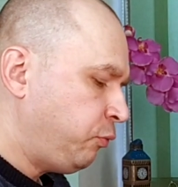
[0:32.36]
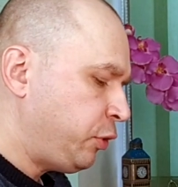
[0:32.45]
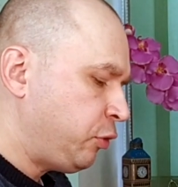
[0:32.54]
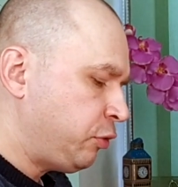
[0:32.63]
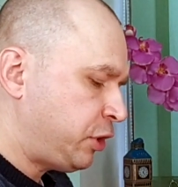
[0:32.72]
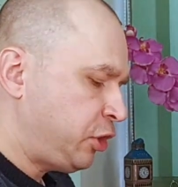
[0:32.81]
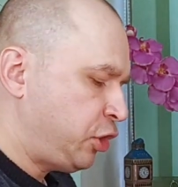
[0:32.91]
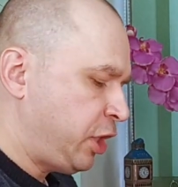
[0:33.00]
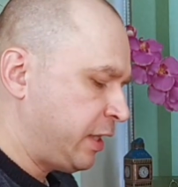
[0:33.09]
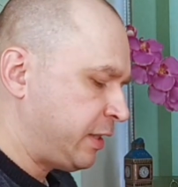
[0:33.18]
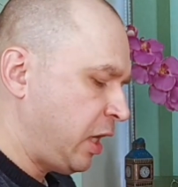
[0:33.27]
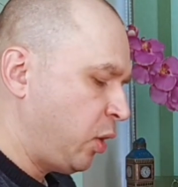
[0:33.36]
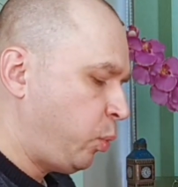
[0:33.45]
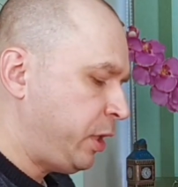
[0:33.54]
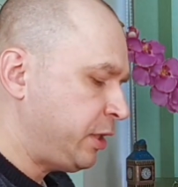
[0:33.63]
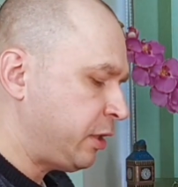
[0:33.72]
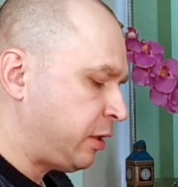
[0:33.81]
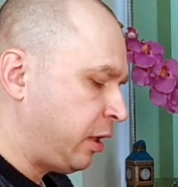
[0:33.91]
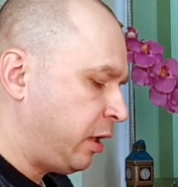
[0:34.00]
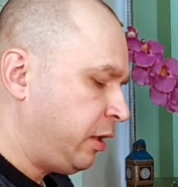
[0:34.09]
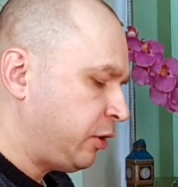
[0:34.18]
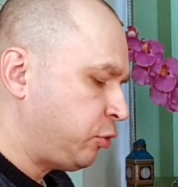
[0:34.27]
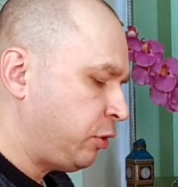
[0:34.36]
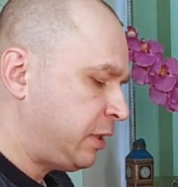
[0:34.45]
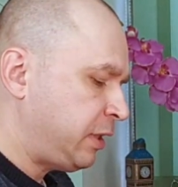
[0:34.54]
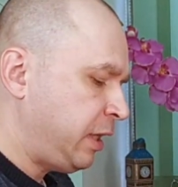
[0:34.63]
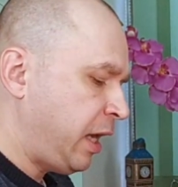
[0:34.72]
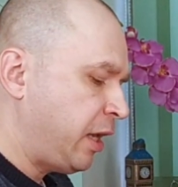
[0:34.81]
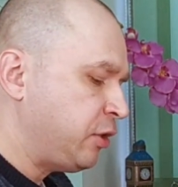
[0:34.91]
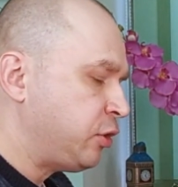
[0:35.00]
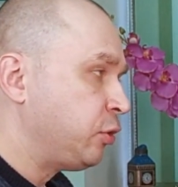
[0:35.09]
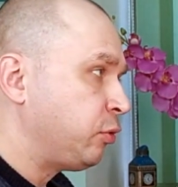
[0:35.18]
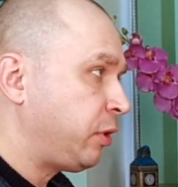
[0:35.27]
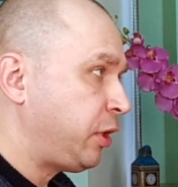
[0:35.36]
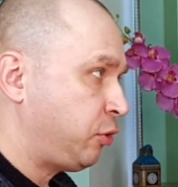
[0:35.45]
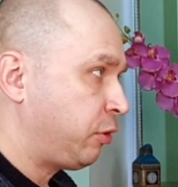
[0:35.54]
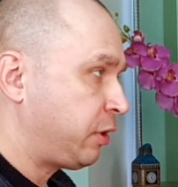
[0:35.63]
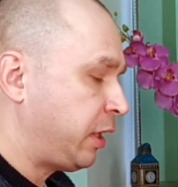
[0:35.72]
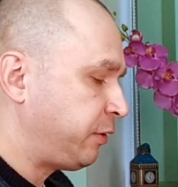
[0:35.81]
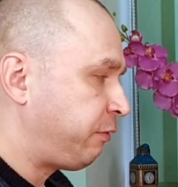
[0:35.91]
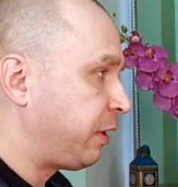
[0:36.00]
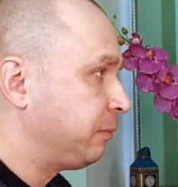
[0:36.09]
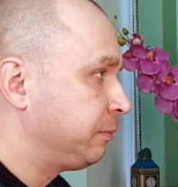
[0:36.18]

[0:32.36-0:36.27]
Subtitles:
would you suggest a visitor should see and do in your country?